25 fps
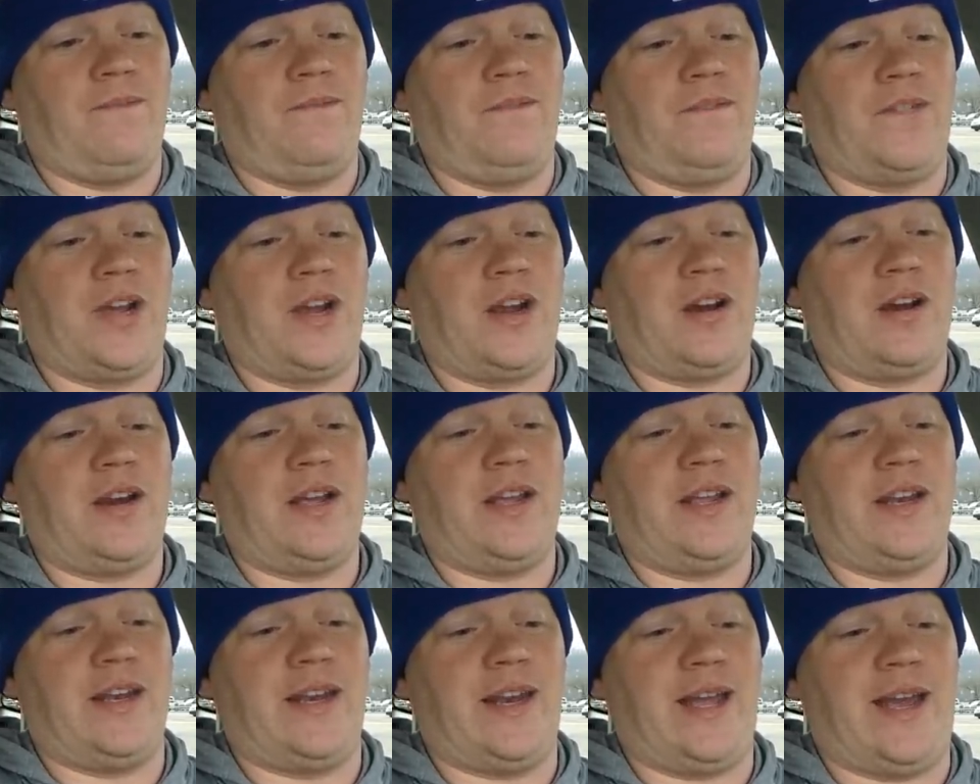
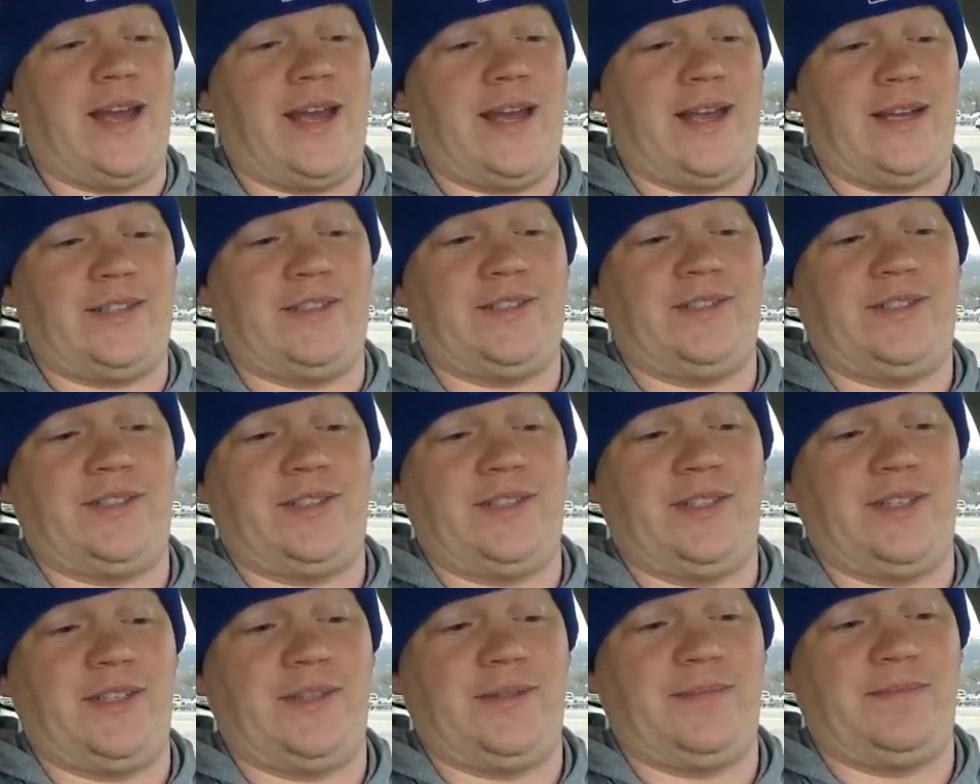Very
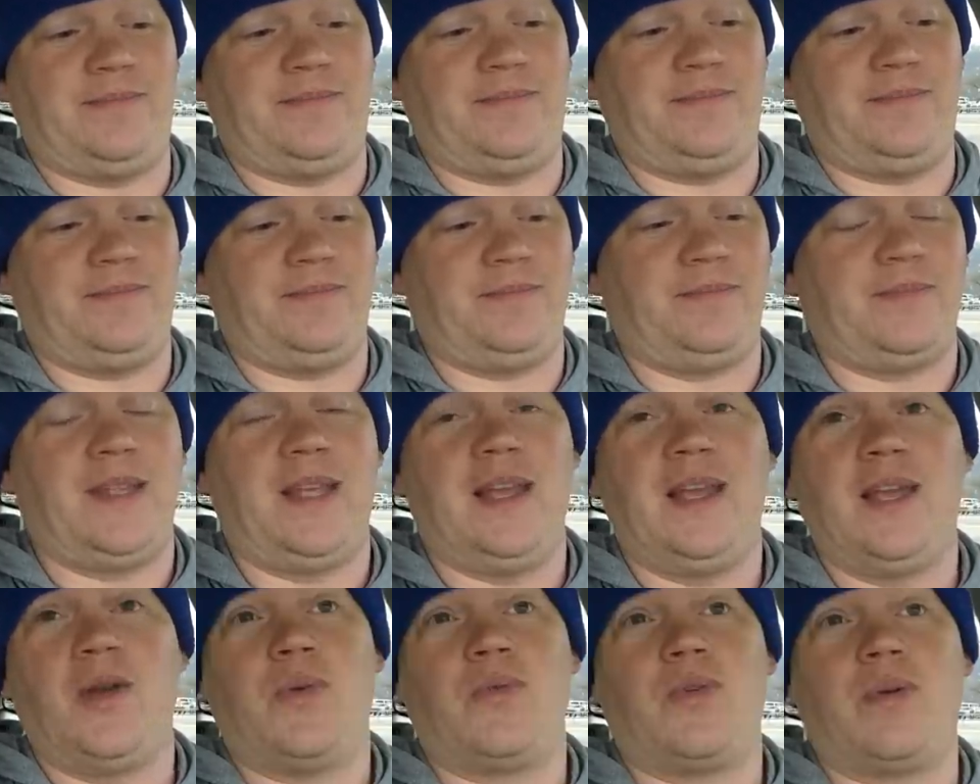nice.
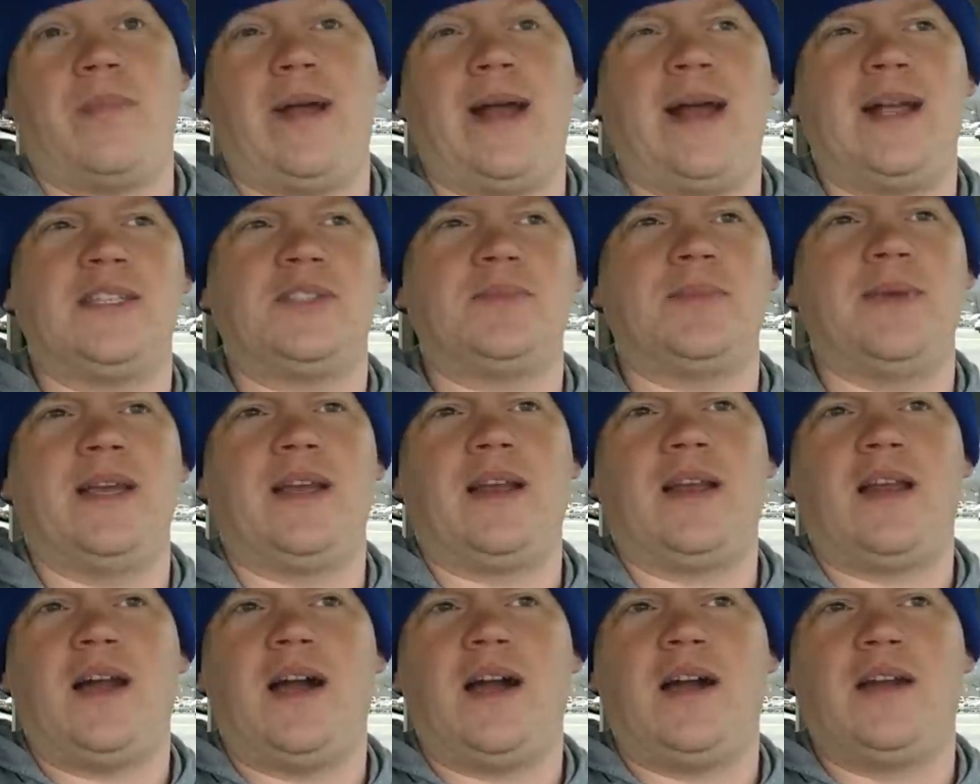Reminds me
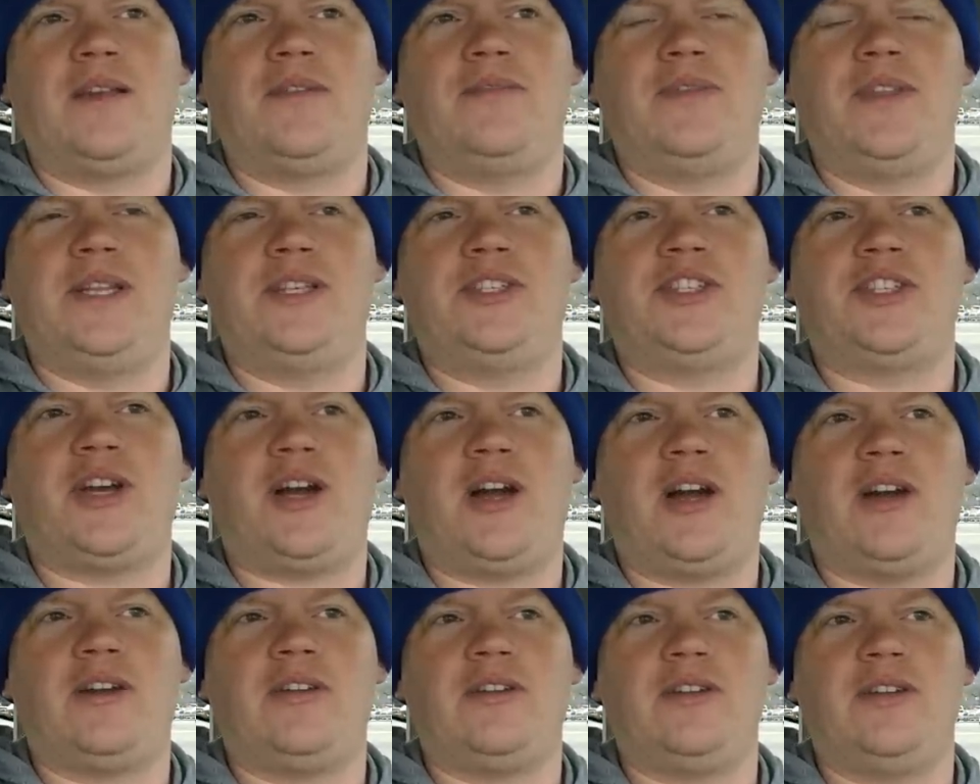a lot of the
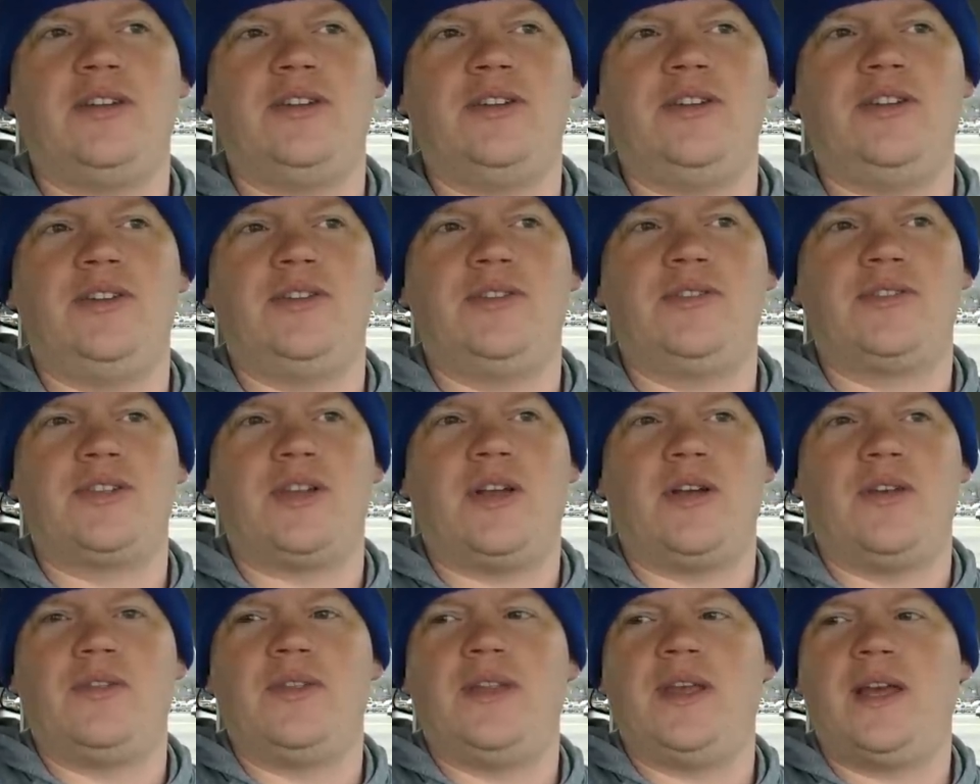chocolate used
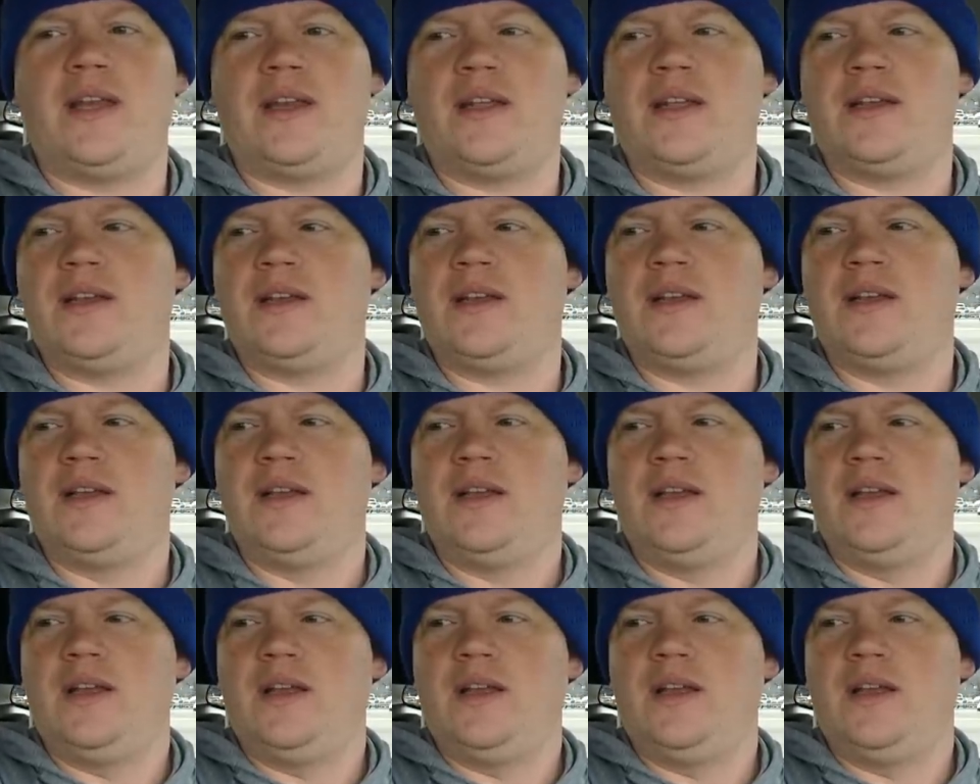on that